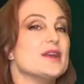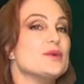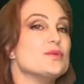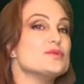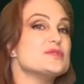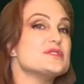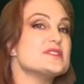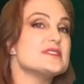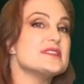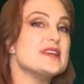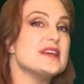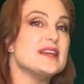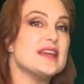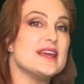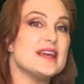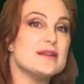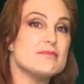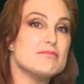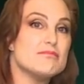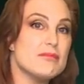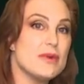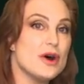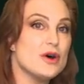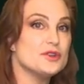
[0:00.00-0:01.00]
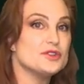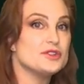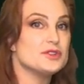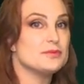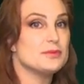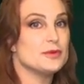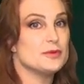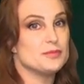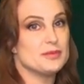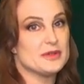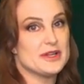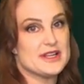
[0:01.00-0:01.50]
And it was seen in
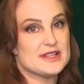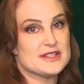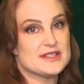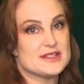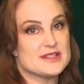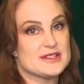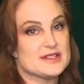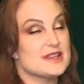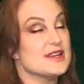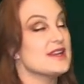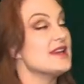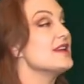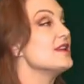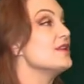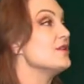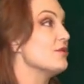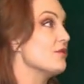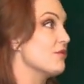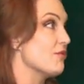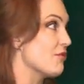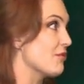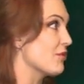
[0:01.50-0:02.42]
multiple places in